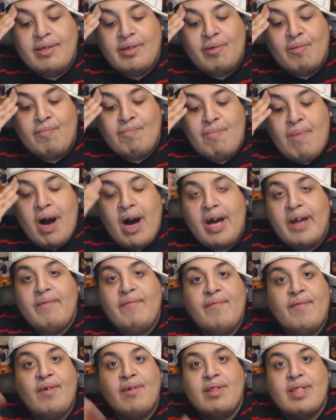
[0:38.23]

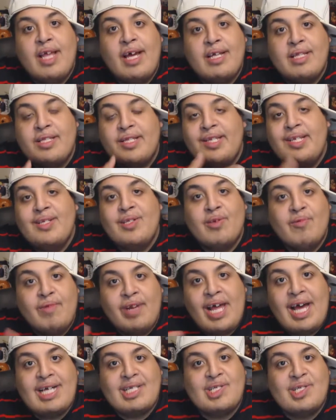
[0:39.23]
mind fucked that Caesar
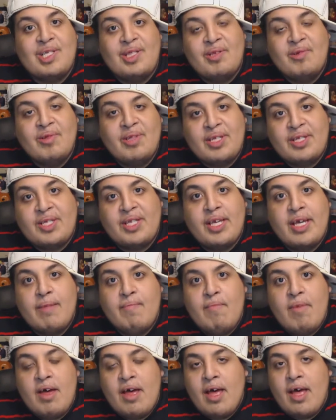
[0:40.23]
would actually do this to
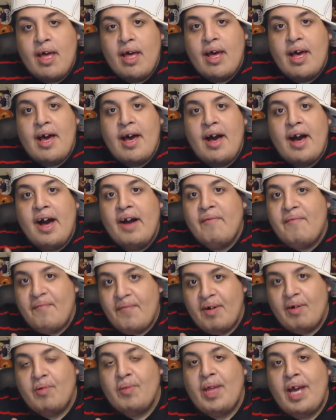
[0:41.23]
him, I
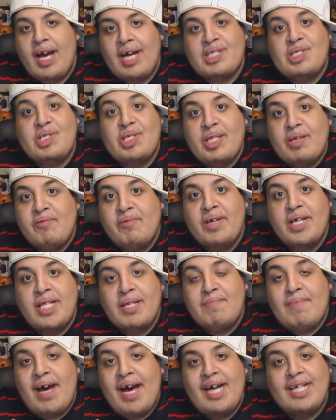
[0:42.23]
felt actually
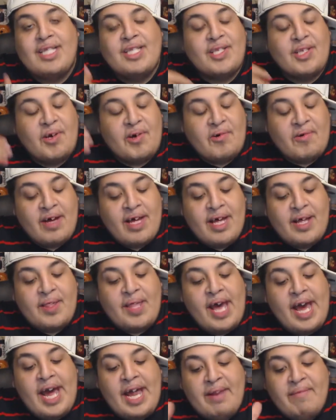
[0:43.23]
really bad. So
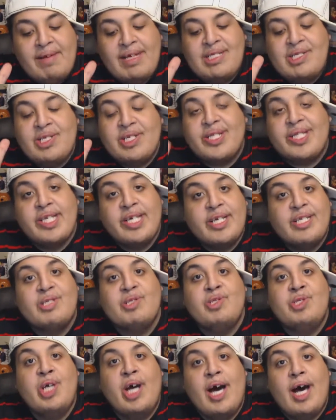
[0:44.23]
the anime just did
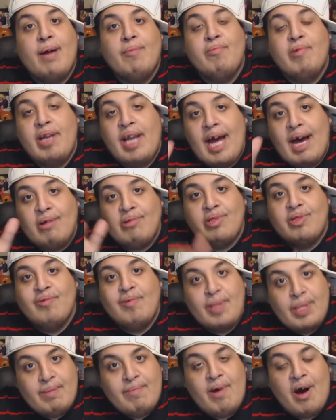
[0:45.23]
its job with
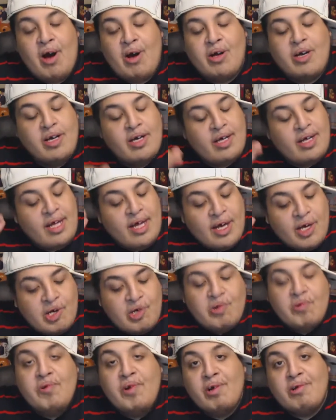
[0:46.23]
outdoing the manga.
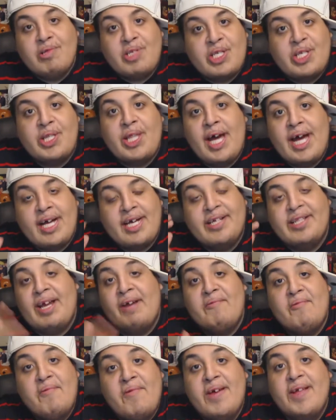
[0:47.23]
Kudos to that, because
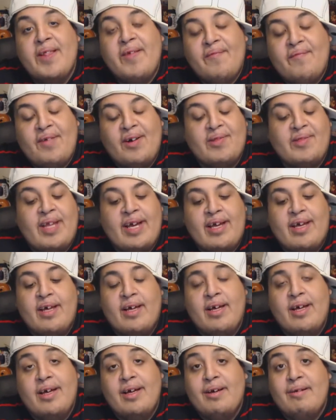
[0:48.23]
I really felt like,